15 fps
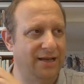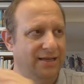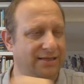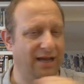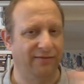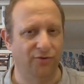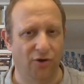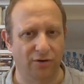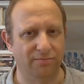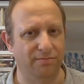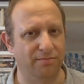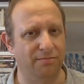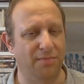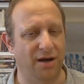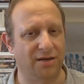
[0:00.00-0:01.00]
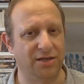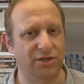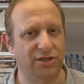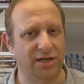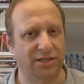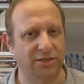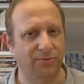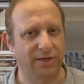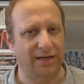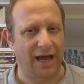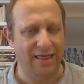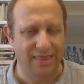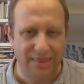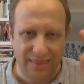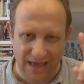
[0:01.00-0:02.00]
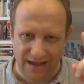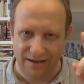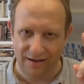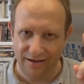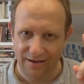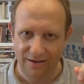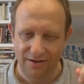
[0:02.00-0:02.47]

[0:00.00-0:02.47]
So I've got Martin Chuzzlewit. I think